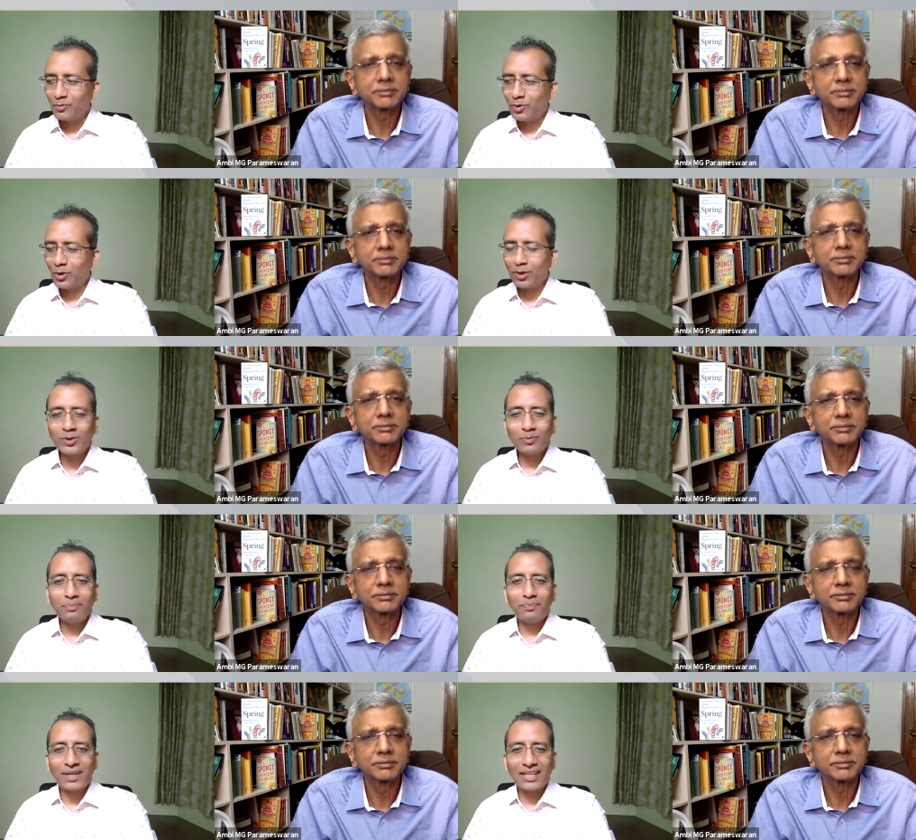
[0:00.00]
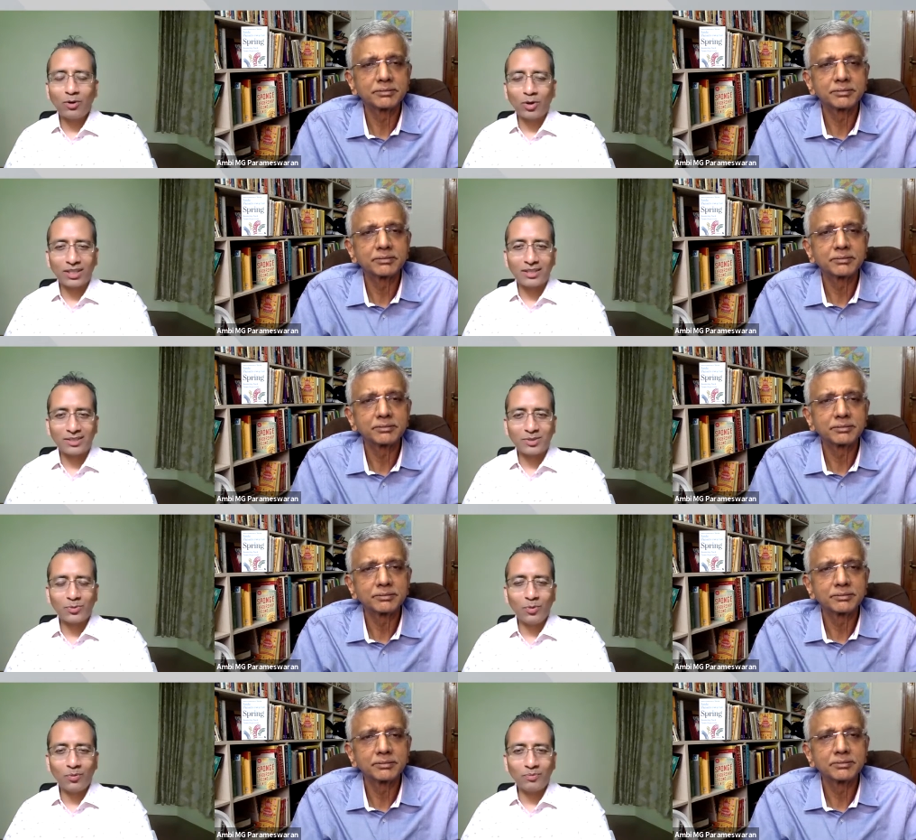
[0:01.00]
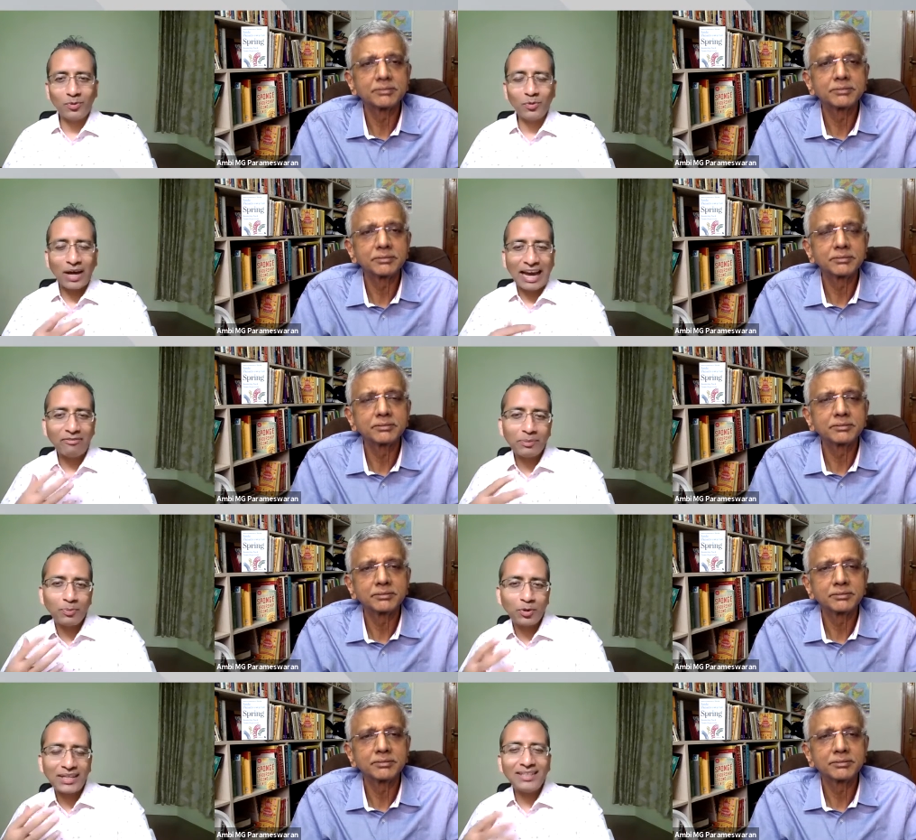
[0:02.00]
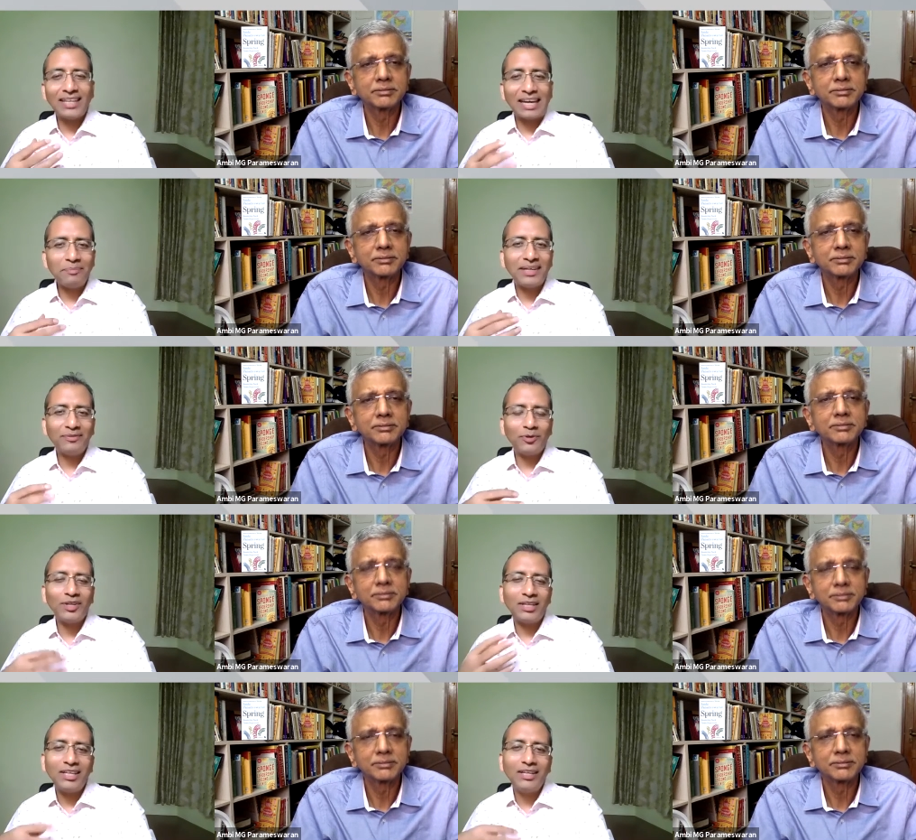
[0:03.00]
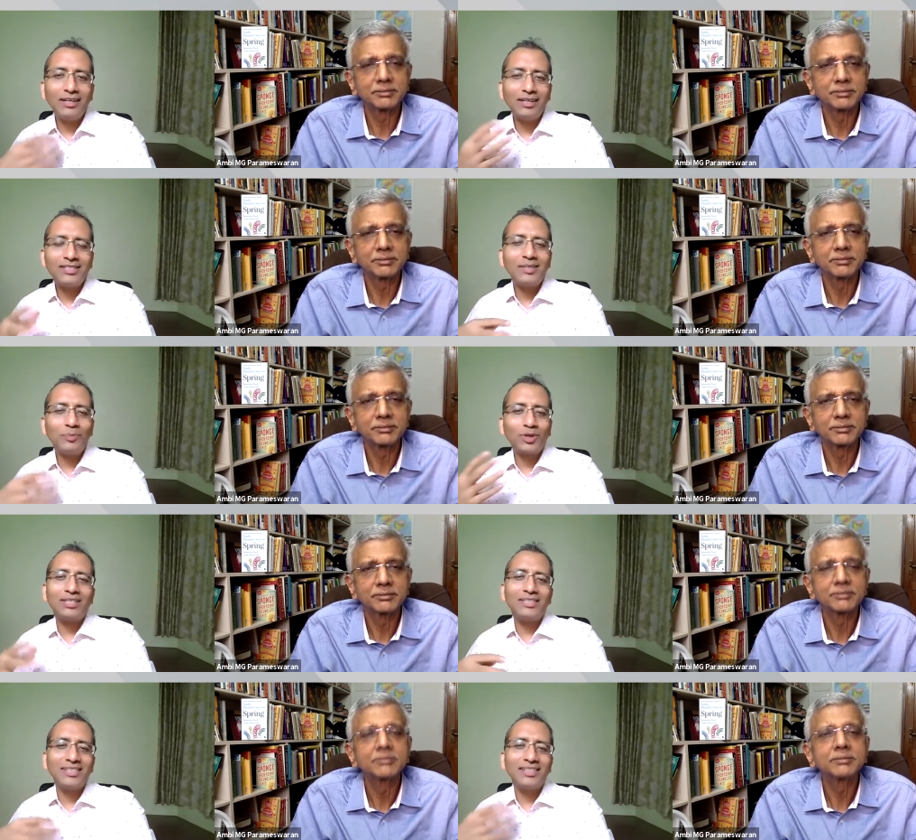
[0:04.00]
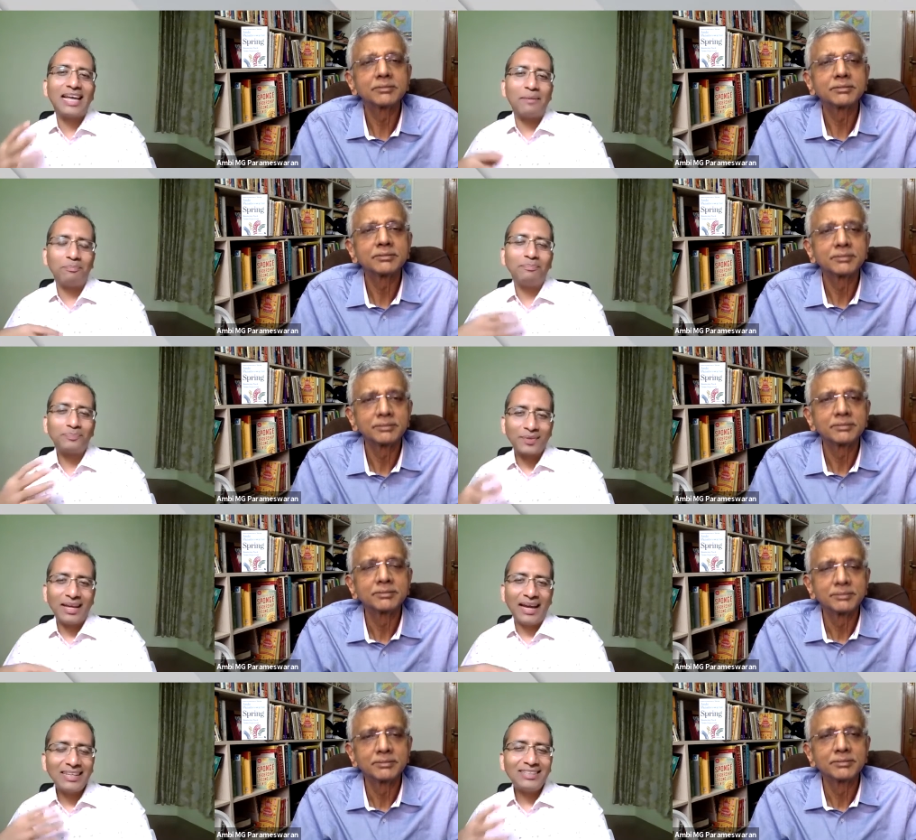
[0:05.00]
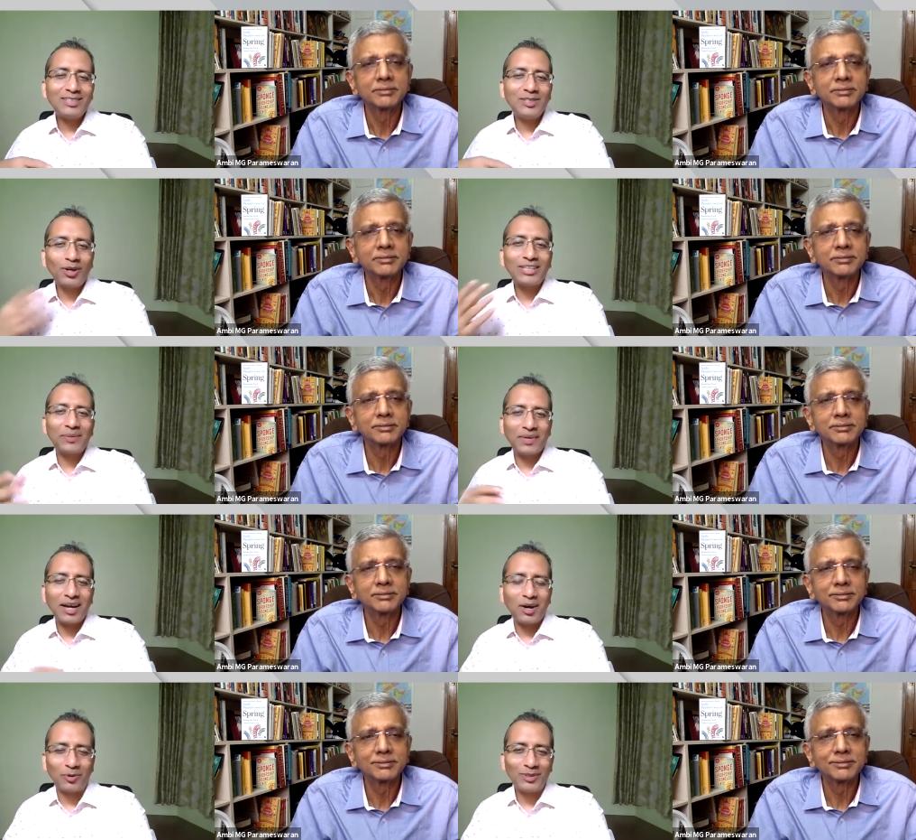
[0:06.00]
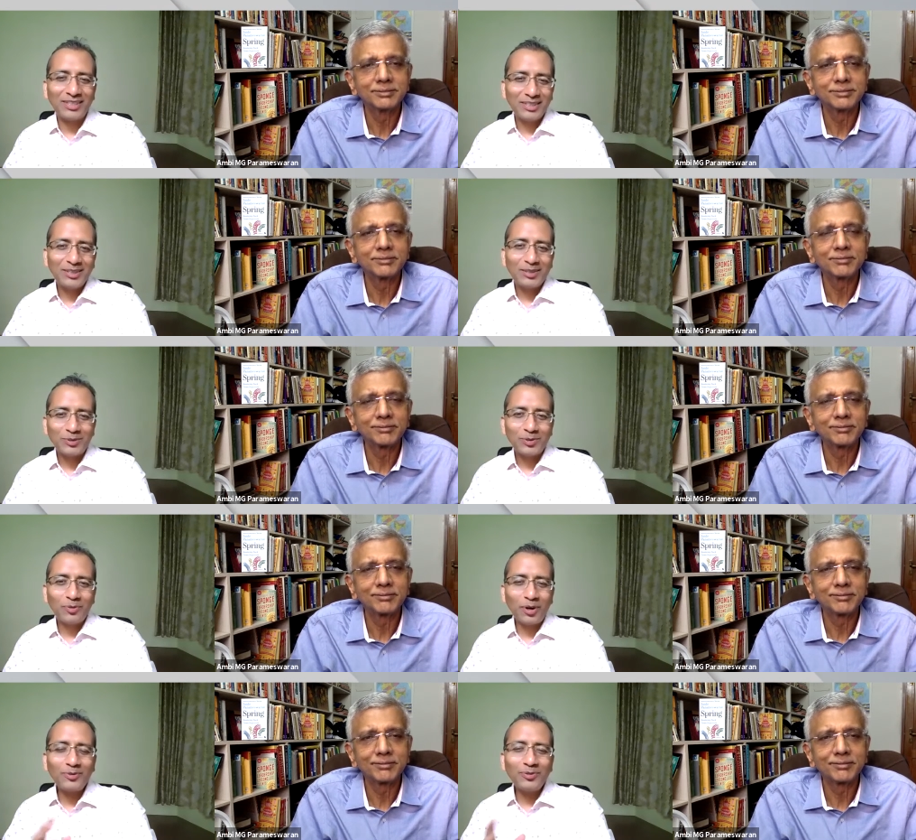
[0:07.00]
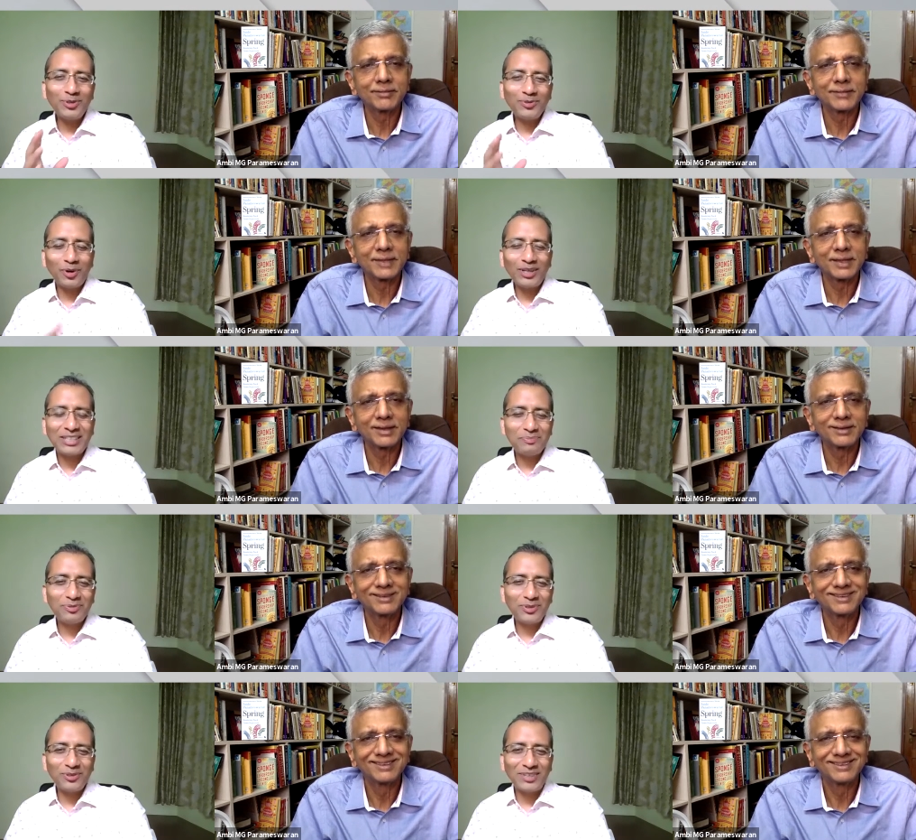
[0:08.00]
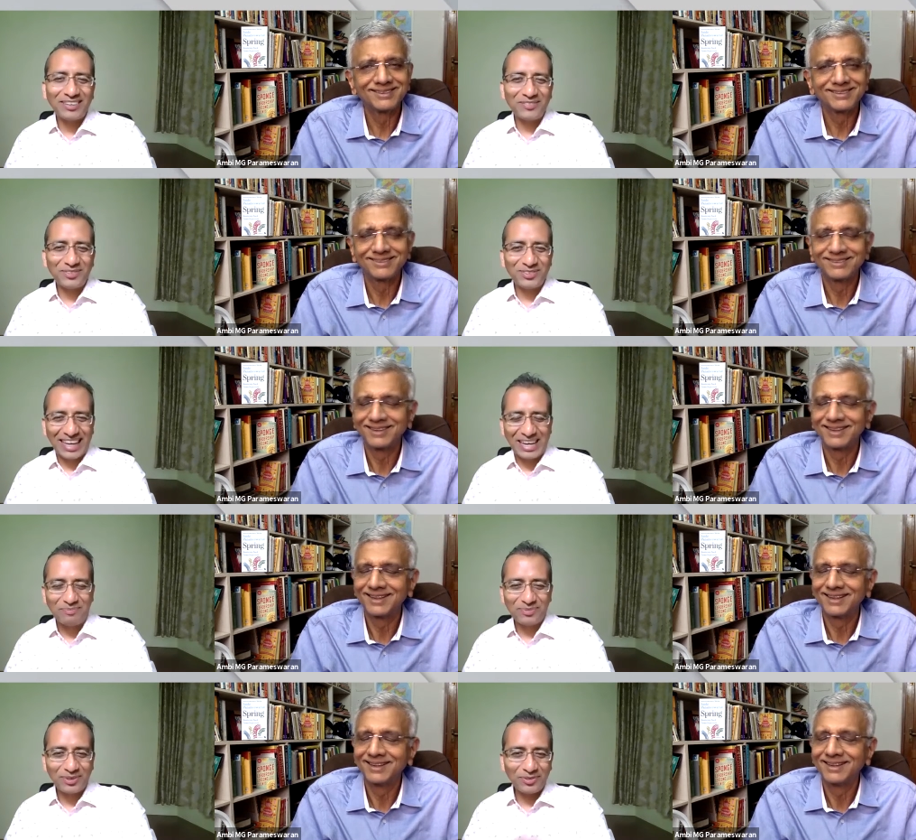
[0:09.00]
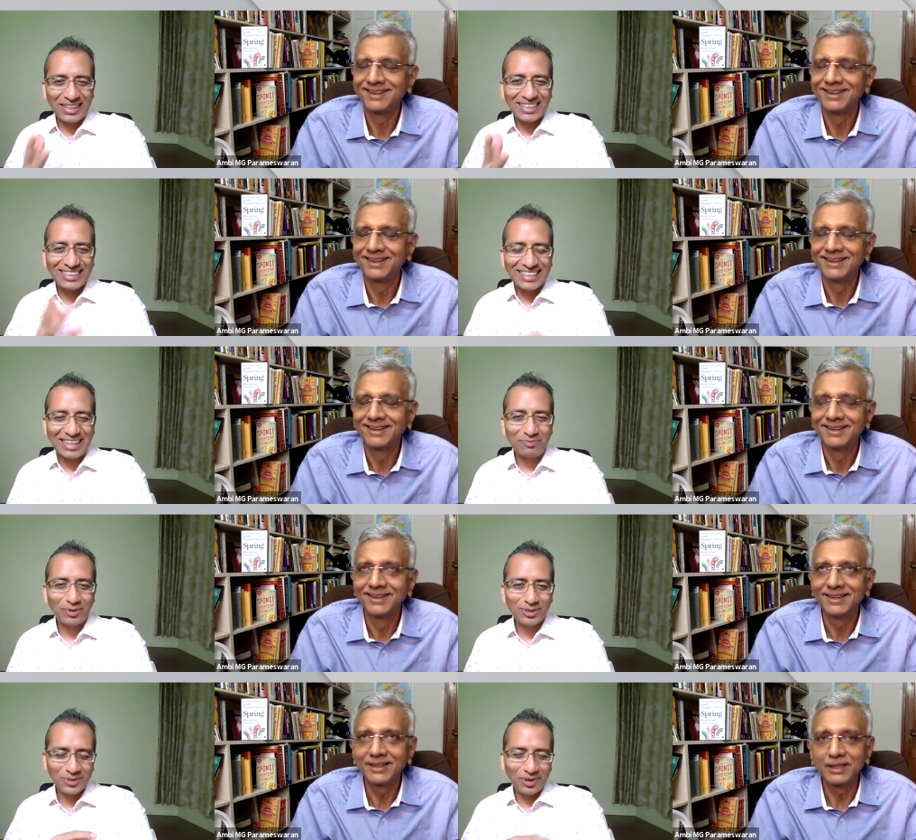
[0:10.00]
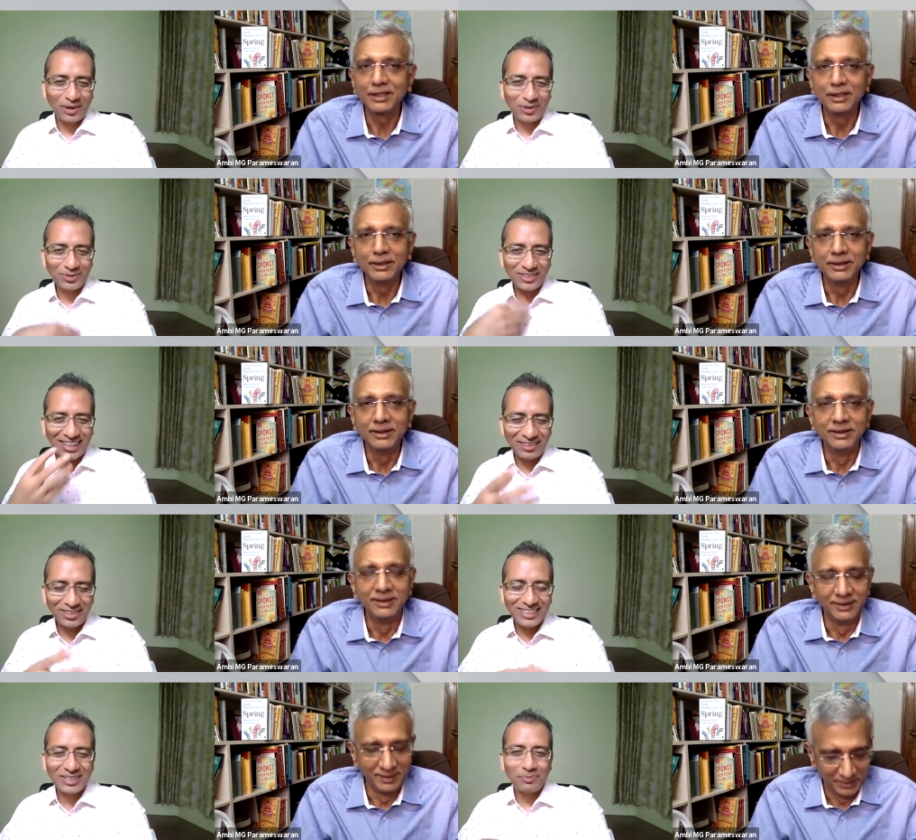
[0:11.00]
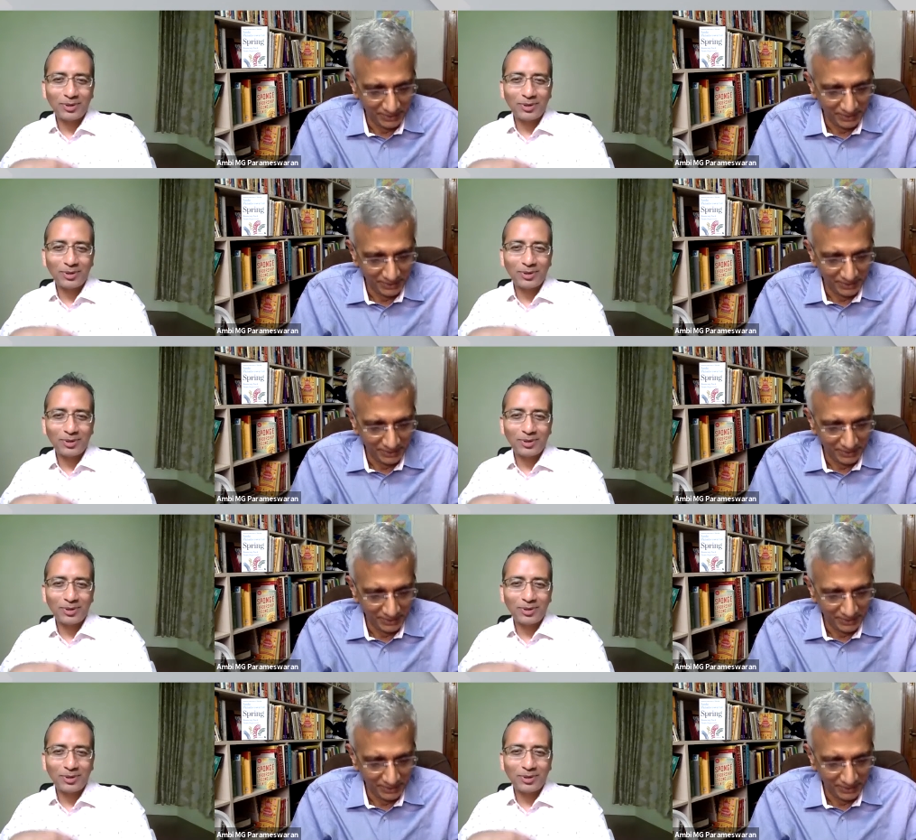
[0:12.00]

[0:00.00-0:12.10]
Speaker 1: would also be budding authors who who have a book in them and for years the book is in them and it is not coming out so what would you what tip would you give to them you've written 10 books so how to deliver the